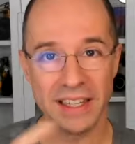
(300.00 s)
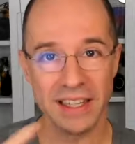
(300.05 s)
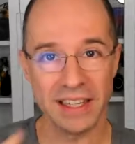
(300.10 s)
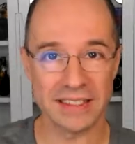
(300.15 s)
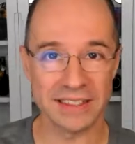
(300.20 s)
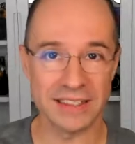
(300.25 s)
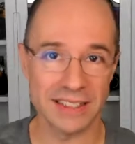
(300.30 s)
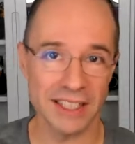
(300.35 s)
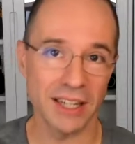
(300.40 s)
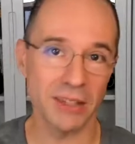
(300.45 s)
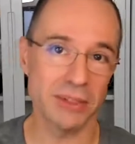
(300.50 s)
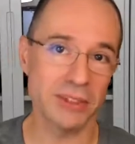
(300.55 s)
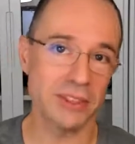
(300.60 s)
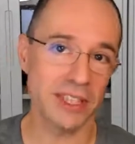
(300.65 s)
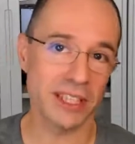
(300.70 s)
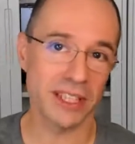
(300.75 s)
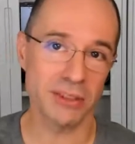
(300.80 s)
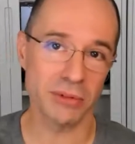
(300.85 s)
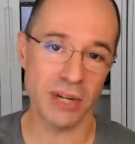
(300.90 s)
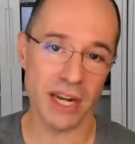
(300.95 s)
and see how the
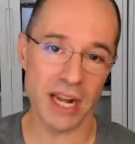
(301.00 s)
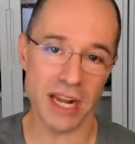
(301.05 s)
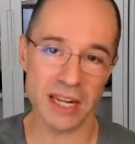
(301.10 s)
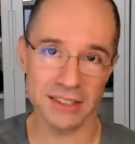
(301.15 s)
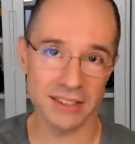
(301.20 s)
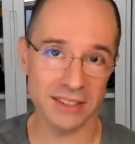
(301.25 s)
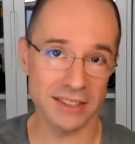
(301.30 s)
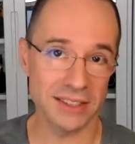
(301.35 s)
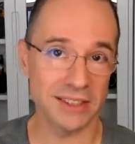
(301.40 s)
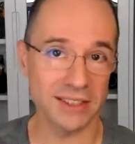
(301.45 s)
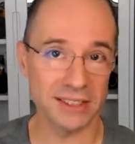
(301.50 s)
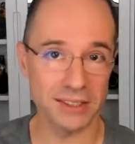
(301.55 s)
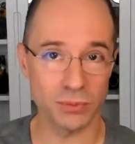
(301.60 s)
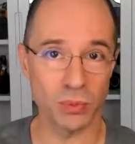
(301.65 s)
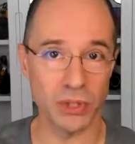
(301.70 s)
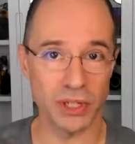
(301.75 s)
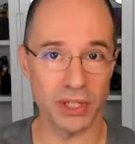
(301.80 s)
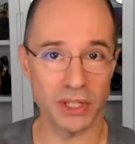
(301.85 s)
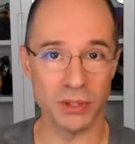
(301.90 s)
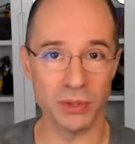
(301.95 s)
site reacts. This is
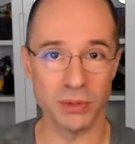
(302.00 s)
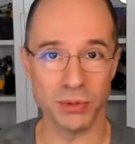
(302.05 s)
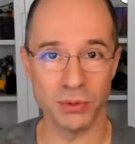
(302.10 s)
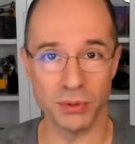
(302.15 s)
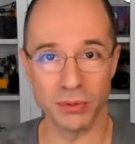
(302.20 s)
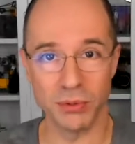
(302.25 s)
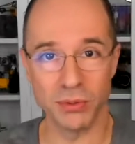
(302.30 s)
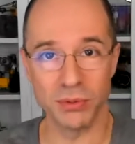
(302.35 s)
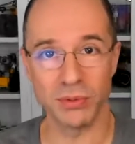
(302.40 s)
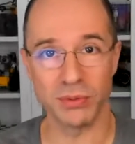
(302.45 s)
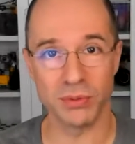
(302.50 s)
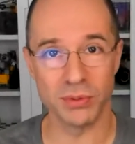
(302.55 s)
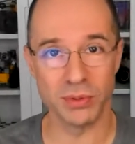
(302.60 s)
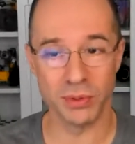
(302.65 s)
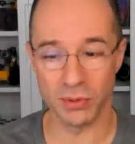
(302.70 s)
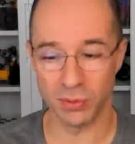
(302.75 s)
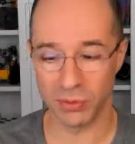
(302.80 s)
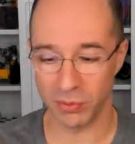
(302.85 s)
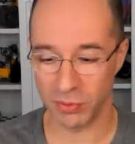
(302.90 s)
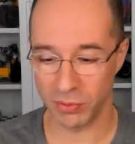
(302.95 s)
where you
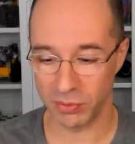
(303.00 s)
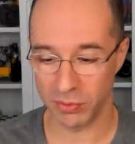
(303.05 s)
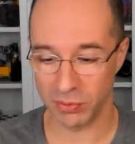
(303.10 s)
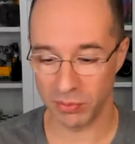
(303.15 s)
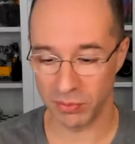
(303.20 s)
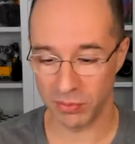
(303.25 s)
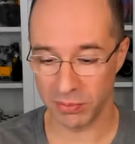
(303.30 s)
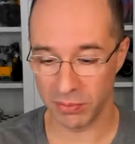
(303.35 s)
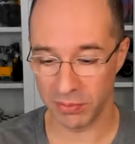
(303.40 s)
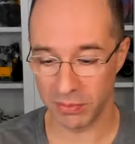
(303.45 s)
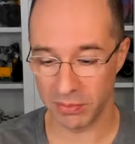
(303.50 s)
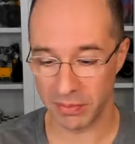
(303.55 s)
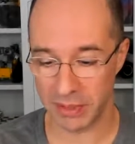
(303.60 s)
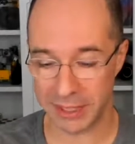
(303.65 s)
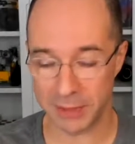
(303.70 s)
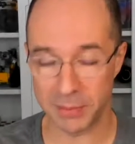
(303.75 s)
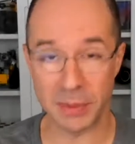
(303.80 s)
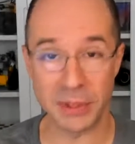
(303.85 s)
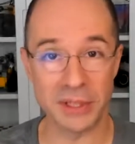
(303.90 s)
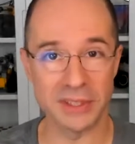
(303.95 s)

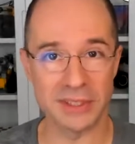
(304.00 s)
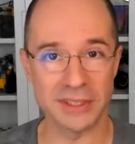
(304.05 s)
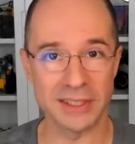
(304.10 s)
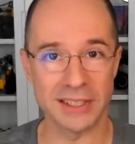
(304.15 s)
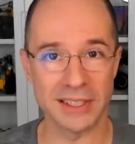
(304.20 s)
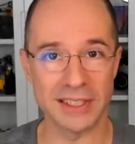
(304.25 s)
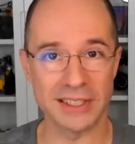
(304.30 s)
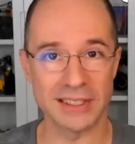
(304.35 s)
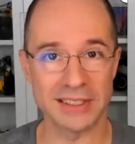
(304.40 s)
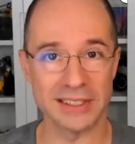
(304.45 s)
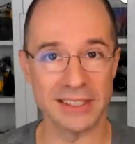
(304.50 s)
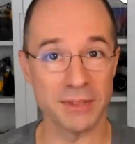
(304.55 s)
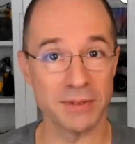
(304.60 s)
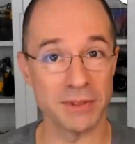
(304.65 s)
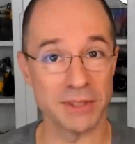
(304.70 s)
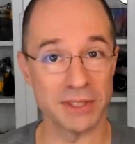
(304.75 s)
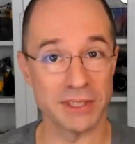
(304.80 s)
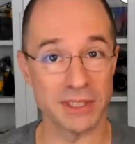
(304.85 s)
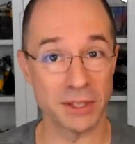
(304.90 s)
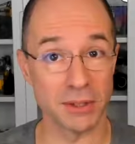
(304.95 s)
experience it and see
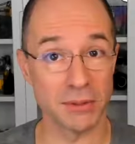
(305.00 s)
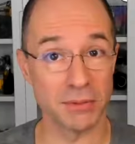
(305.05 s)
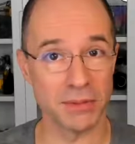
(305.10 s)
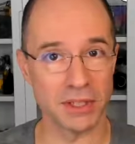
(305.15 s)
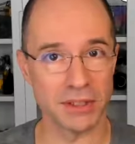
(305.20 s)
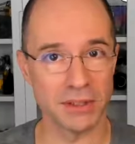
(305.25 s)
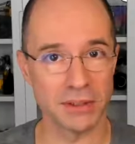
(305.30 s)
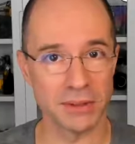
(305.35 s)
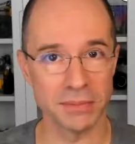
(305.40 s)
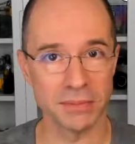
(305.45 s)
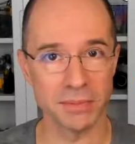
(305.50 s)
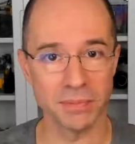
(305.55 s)
if it's a good fit.